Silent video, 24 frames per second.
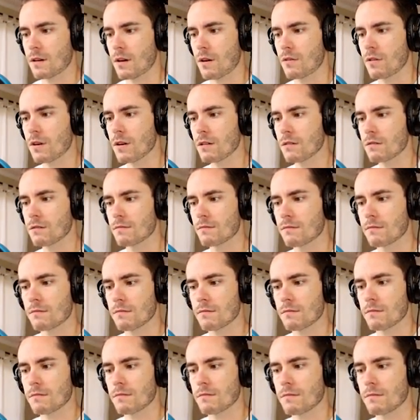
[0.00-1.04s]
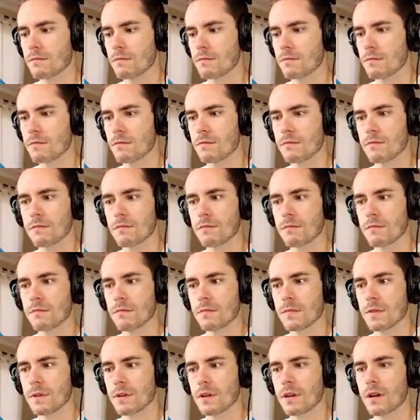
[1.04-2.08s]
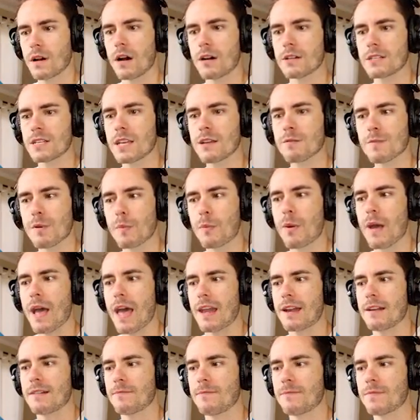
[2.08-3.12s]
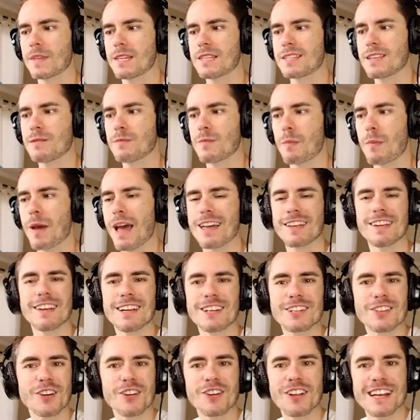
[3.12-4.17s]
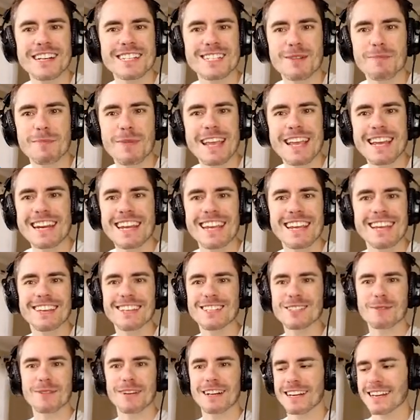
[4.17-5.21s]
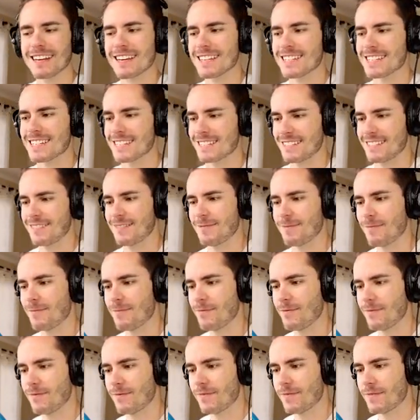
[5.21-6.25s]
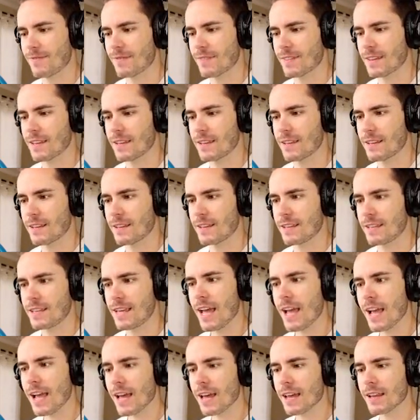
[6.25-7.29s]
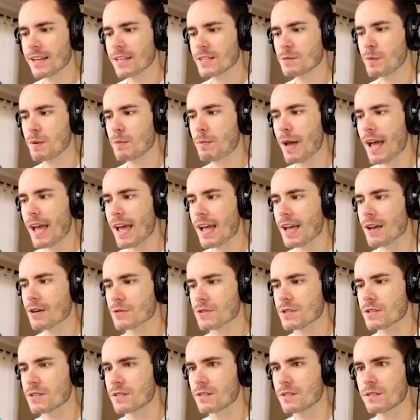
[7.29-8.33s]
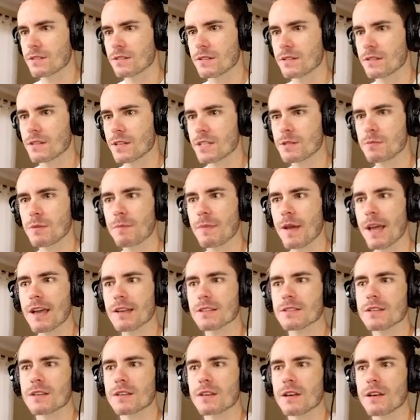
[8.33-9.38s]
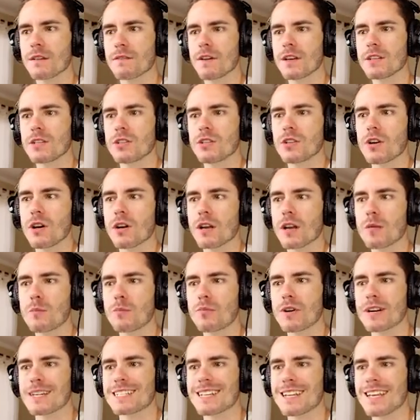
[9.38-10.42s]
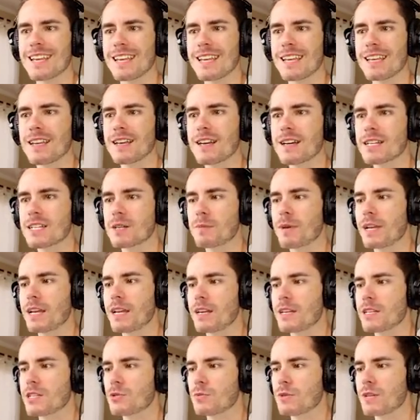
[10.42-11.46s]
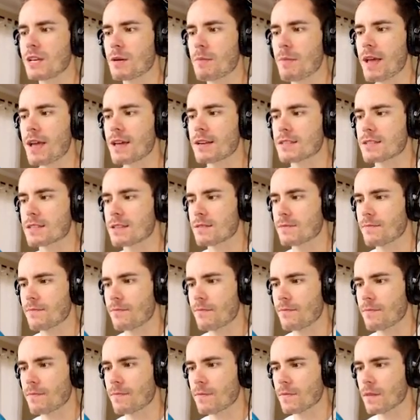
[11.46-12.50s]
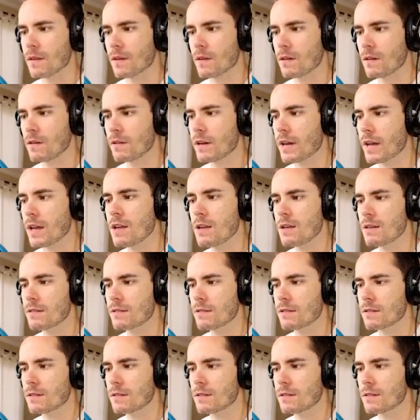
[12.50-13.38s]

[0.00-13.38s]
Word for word: Owner? You lose your owner, buddy. Oh, let's give him a pet. Let's give him a pet. Dog likes a beady. That's what okay, it is. Then. Let's stick together. Yeah, let's be pals. Let's be pals. Face your dog and press E to begin issuing commands. Okay.